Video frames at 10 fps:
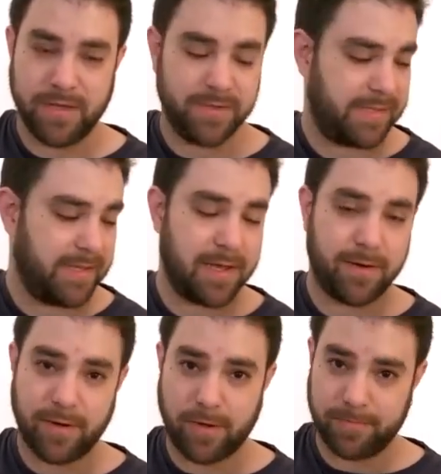you see how
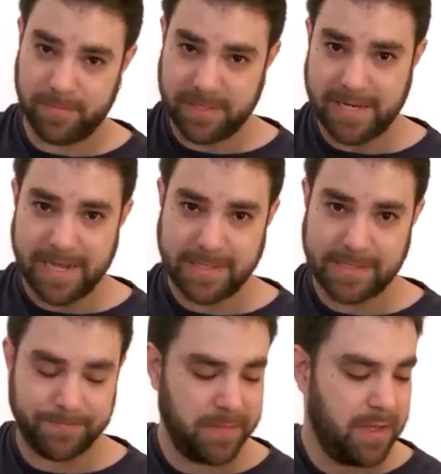it all
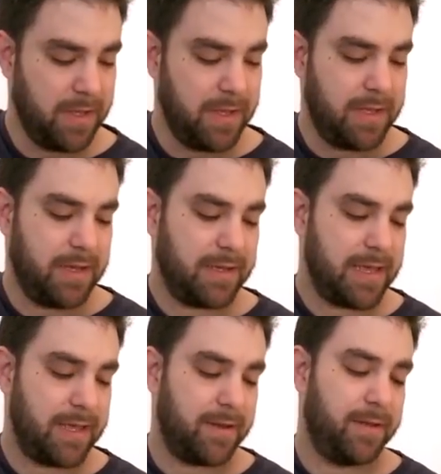connects?
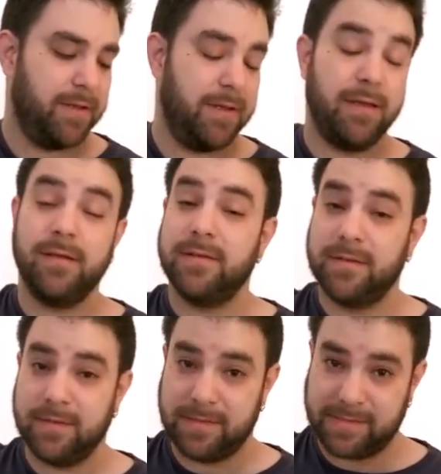Again,
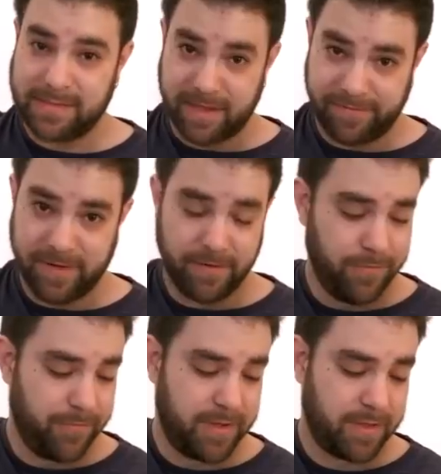
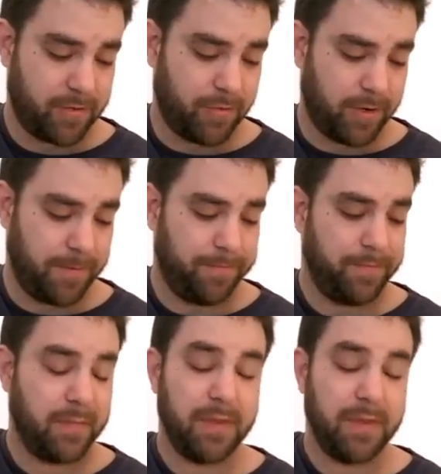7 with a chord,